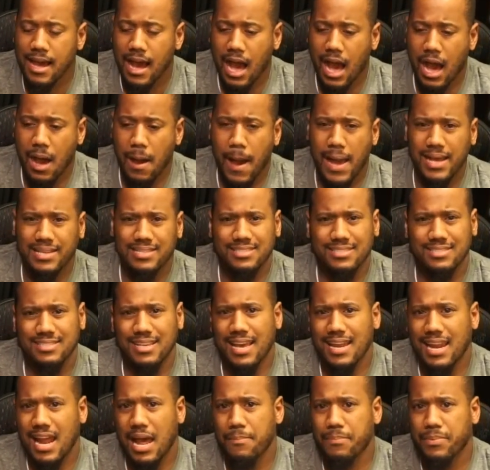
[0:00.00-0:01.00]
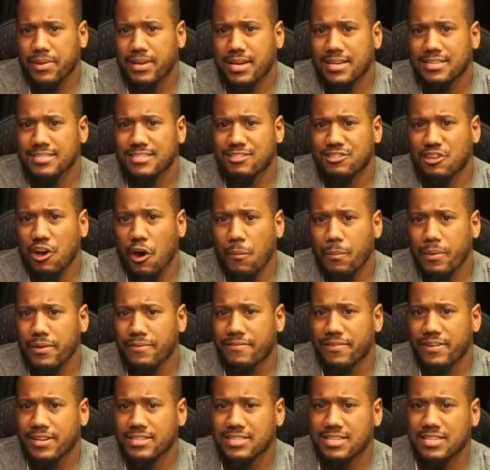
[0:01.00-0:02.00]
I say that because Dolby
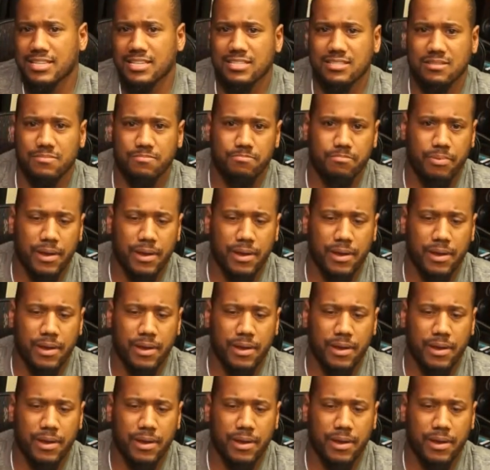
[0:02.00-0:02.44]
Vision is